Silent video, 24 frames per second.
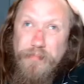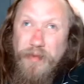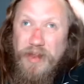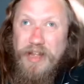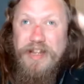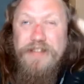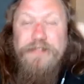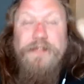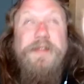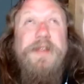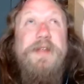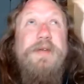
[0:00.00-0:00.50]

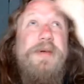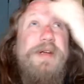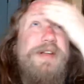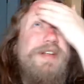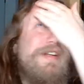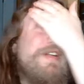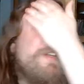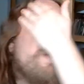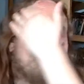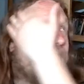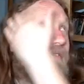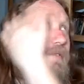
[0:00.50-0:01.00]
like
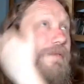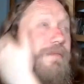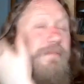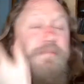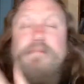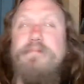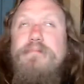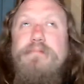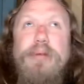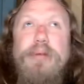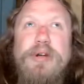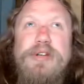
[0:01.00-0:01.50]
theoretical
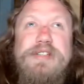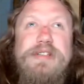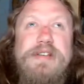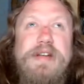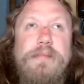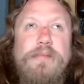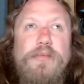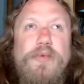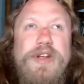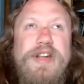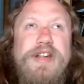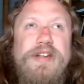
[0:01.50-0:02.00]
books that
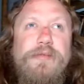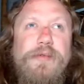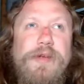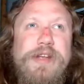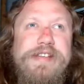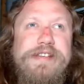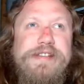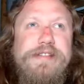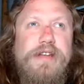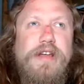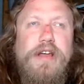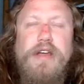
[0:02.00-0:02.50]
I'm reading
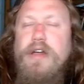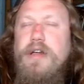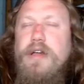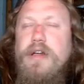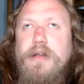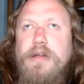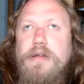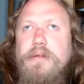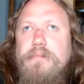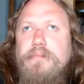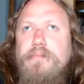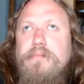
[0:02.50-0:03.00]

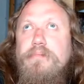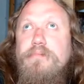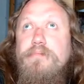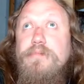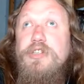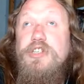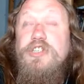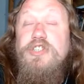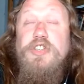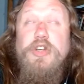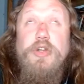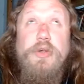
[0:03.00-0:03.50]

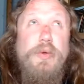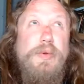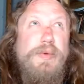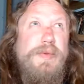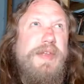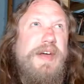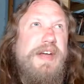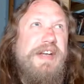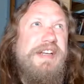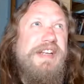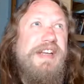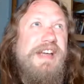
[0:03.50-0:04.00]
soon
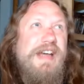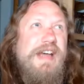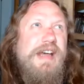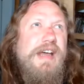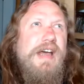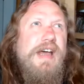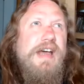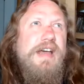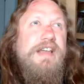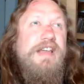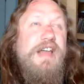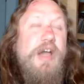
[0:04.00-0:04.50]
that
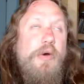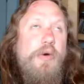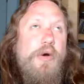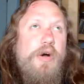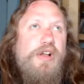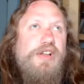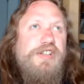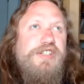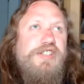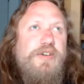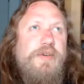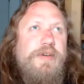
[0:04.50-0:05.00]
go
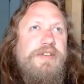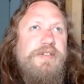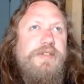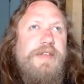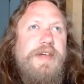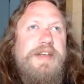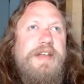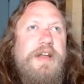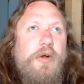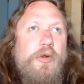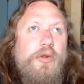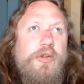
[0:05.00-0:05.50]
also into
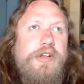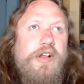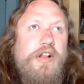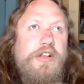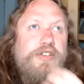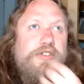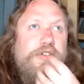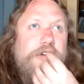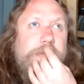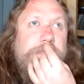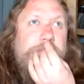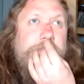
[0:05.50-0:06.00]
that whole
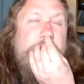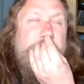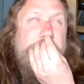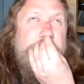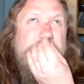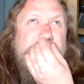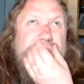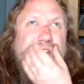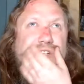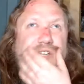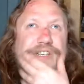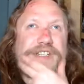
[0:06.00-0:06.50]
cultural
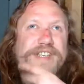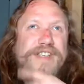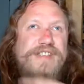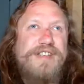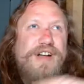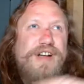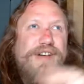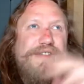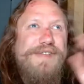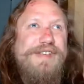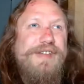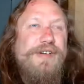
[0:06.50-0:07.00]
appropriation
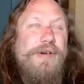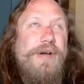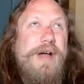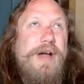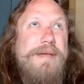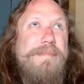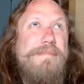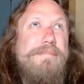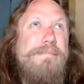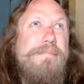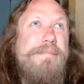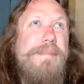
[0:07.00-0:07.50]
stuff. So
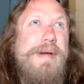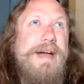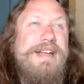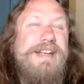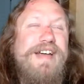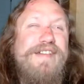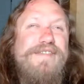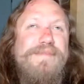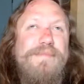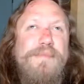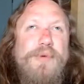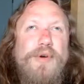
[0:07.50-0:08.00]
I might
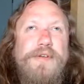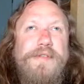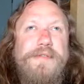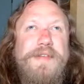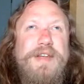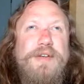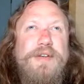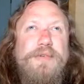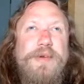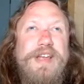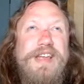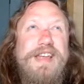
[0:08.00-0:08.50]
have more
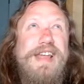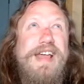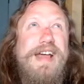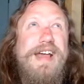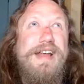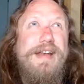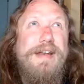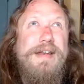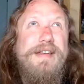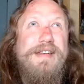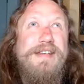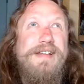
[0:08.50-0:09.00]
theory,
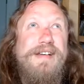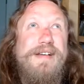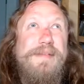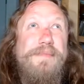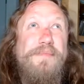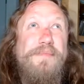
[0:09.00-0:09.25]
and